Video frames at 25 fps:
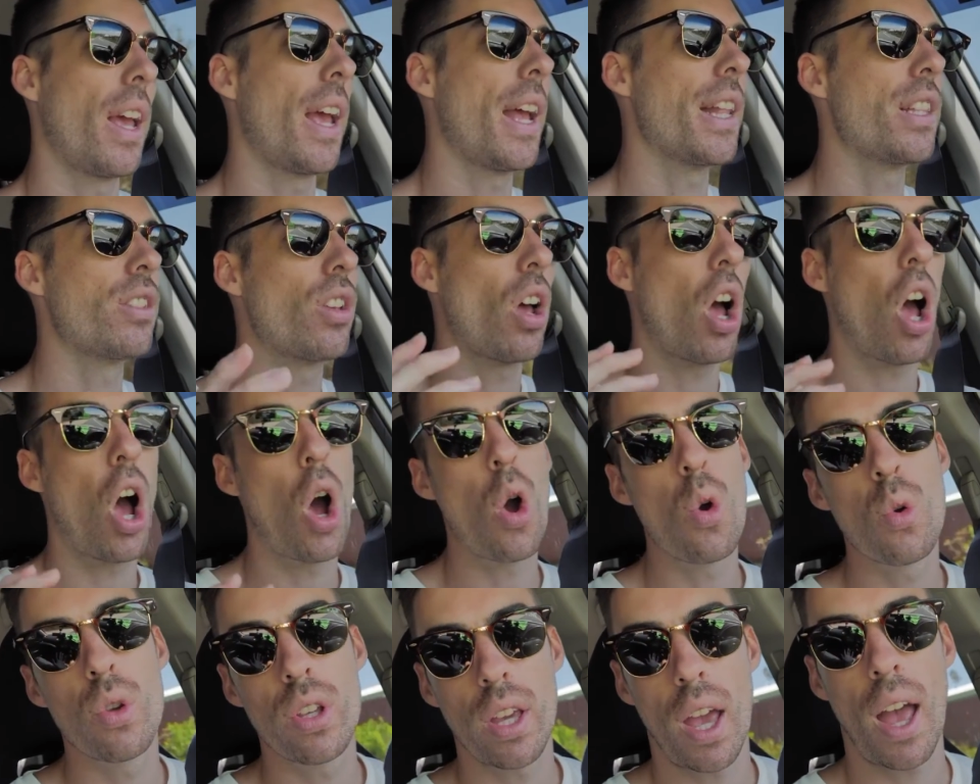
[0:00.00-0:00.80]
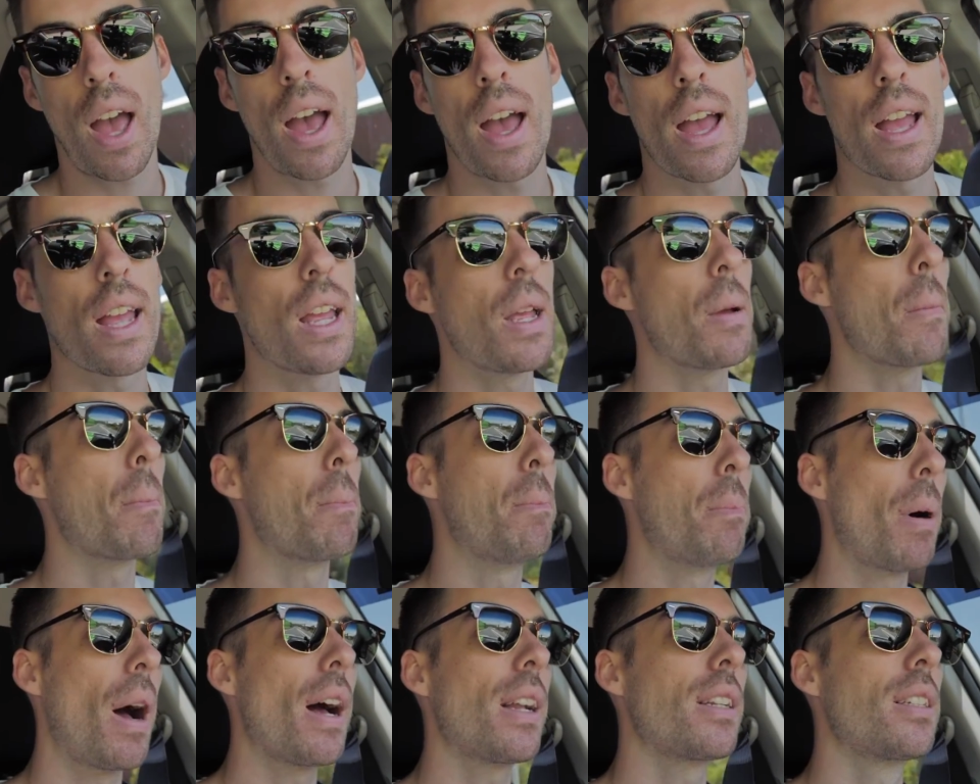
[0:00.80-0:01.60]
It's okay,
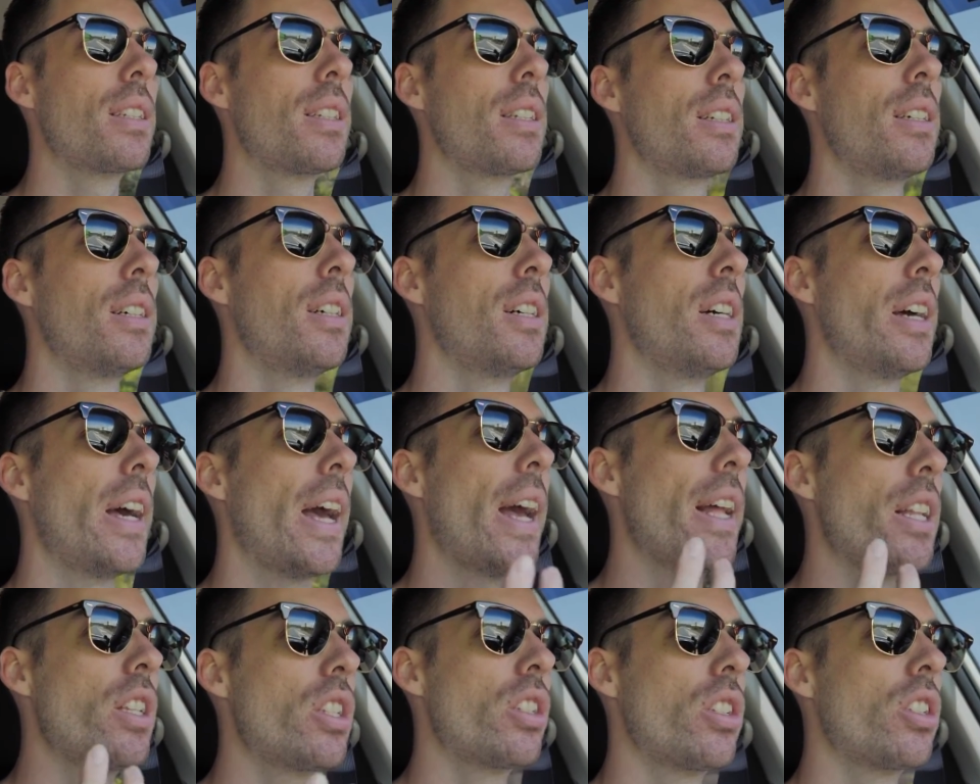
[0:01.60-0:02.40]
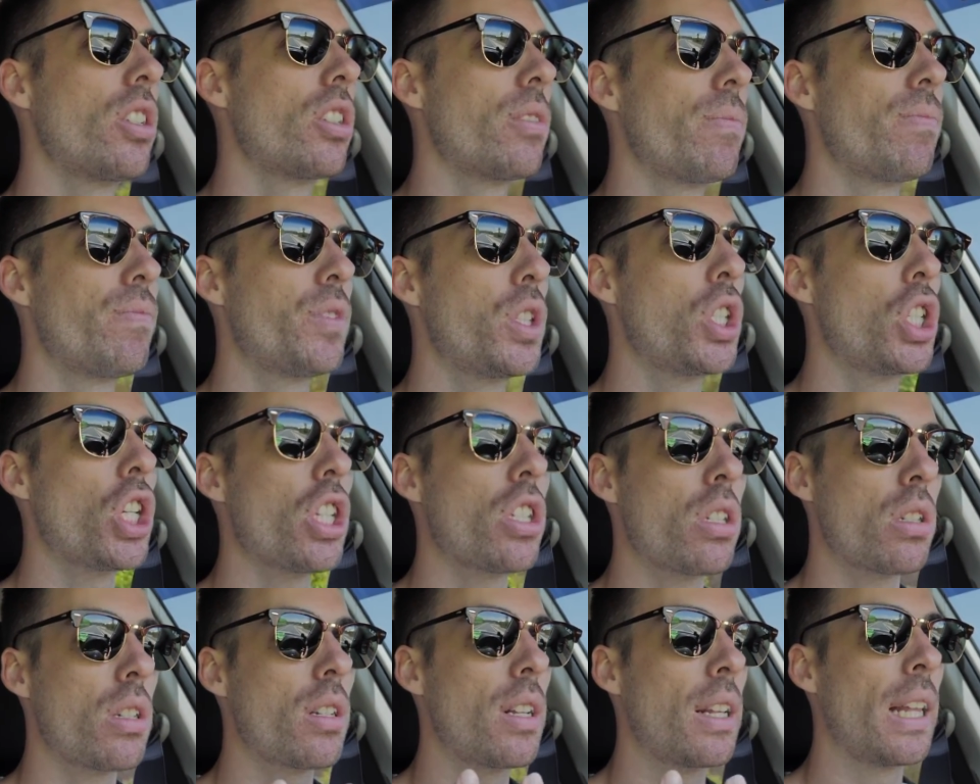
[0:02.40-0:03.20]
but it
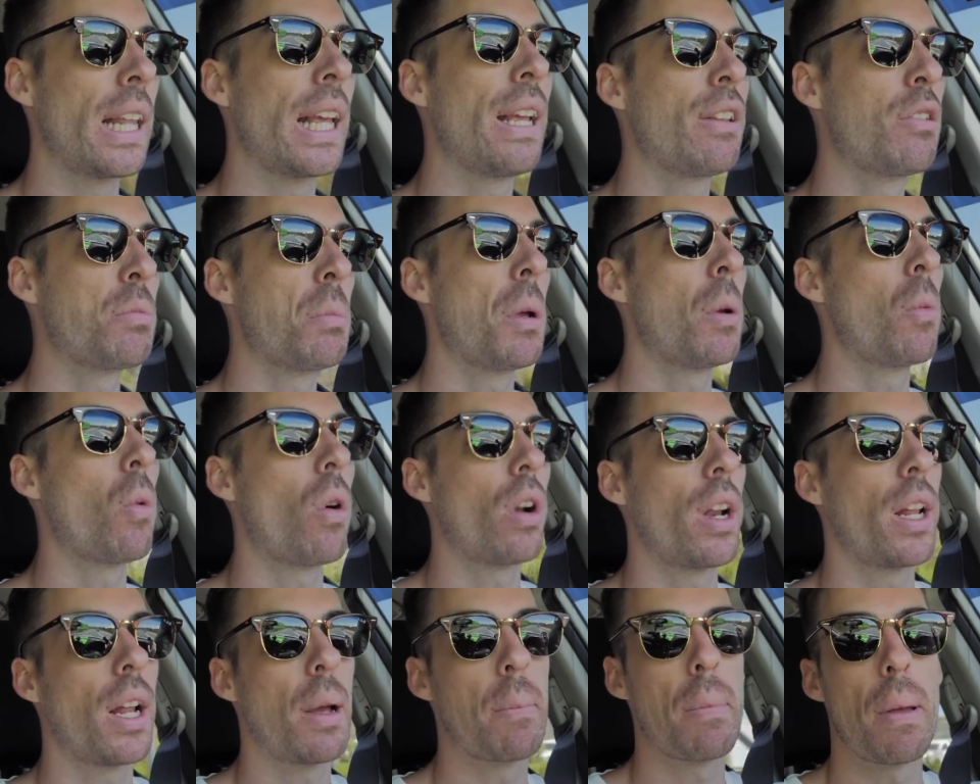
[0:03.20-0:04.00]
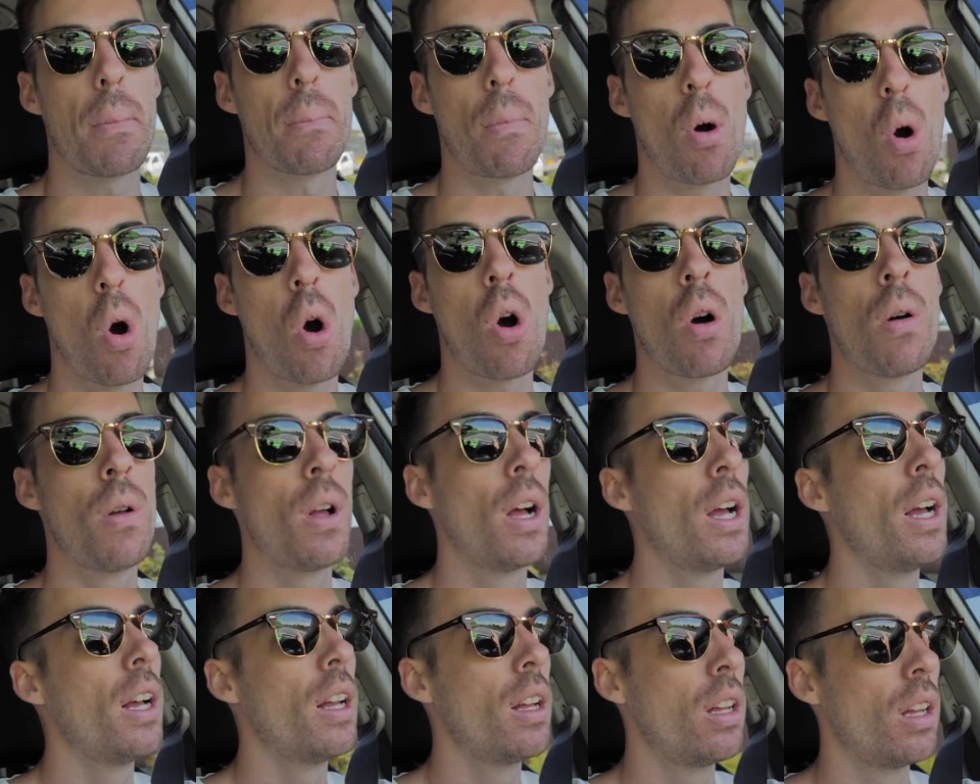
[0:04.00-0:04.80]
just leaves me wanting a bit more,
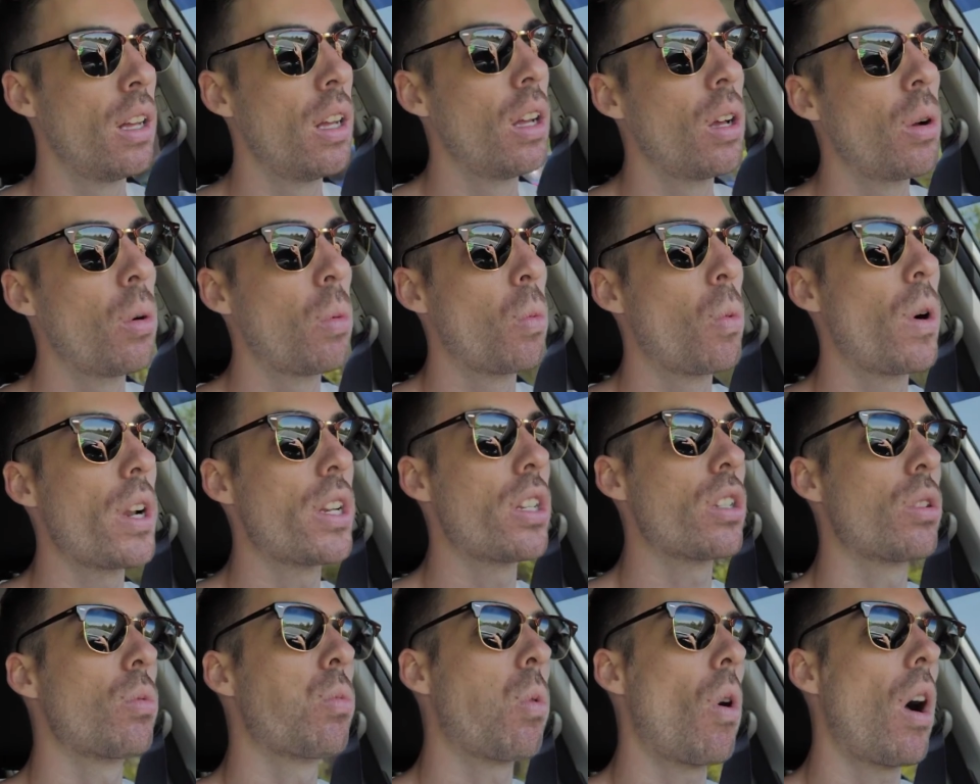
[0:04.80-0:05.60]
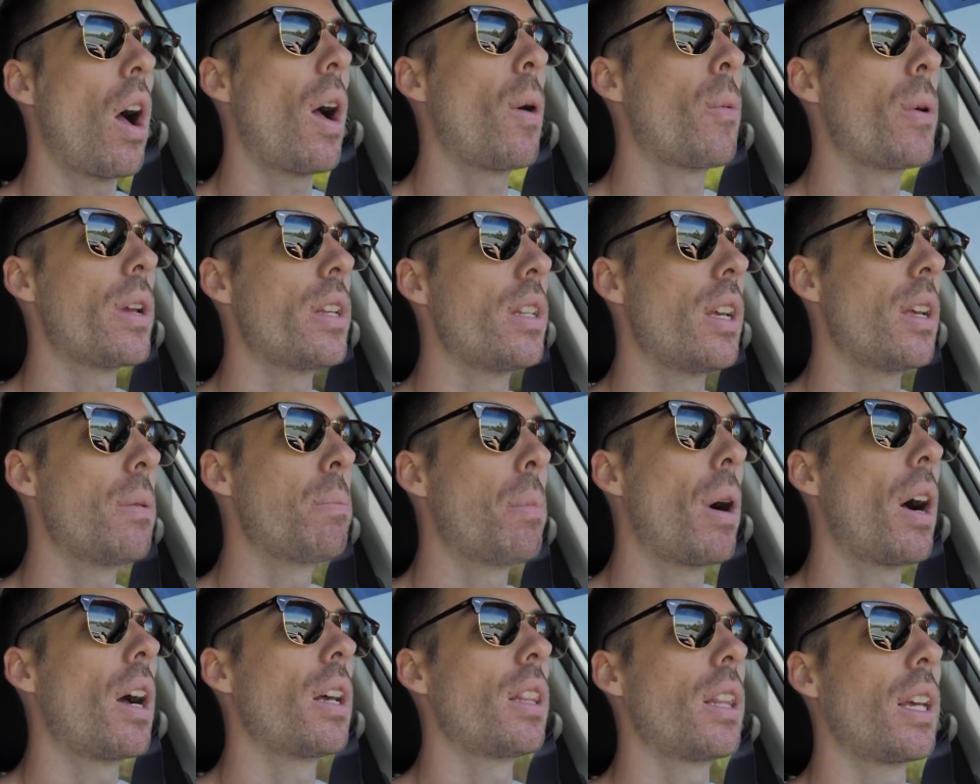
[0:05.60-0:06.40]
which is why we did
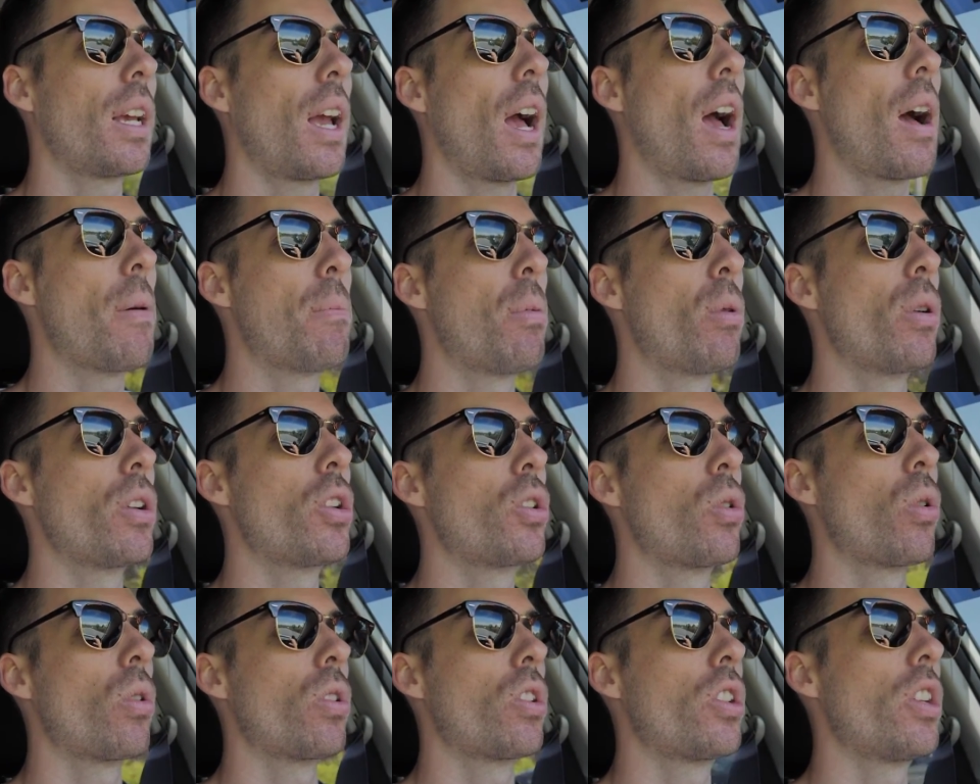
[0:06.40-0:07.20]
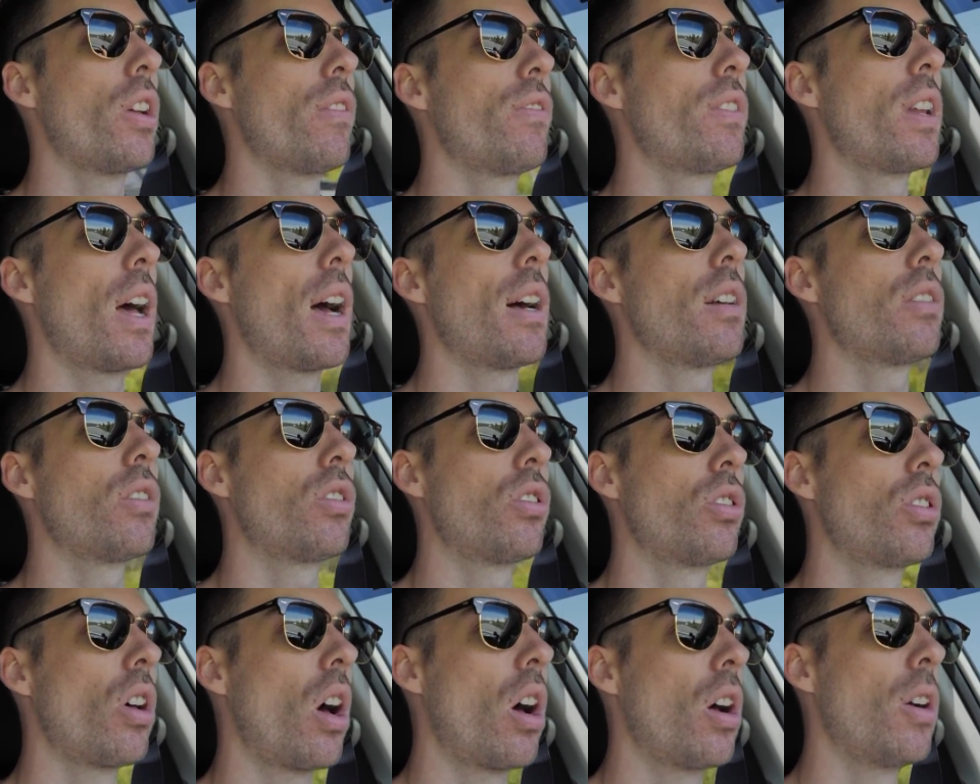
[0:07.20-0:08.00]
buy the Kartboy Shortshifter.
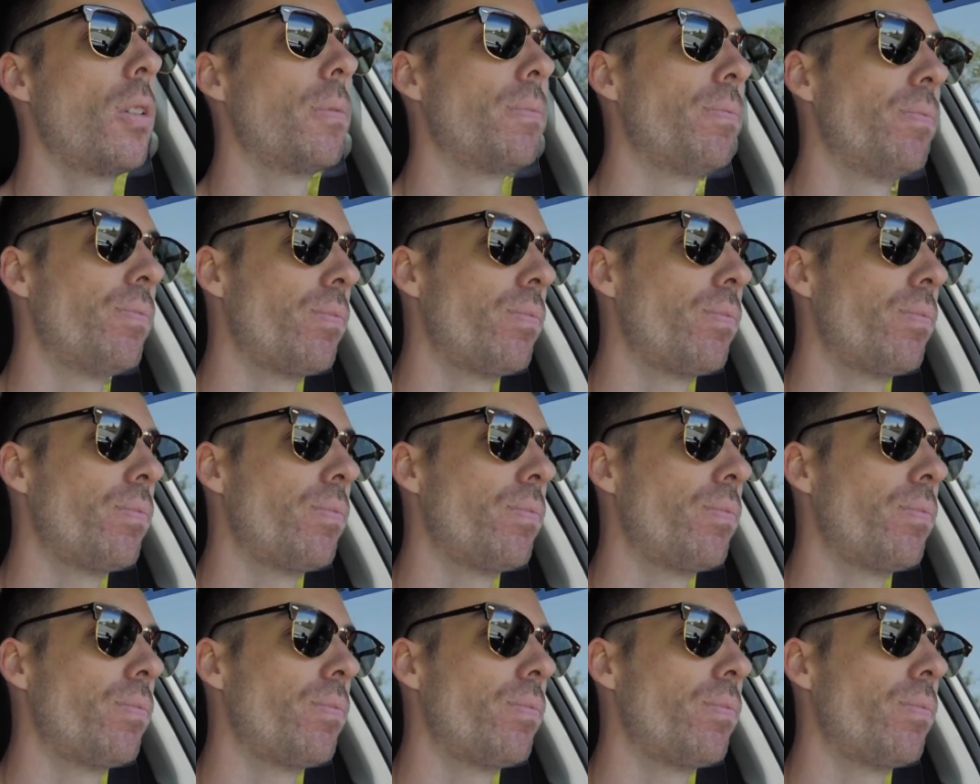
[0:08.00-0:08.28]
So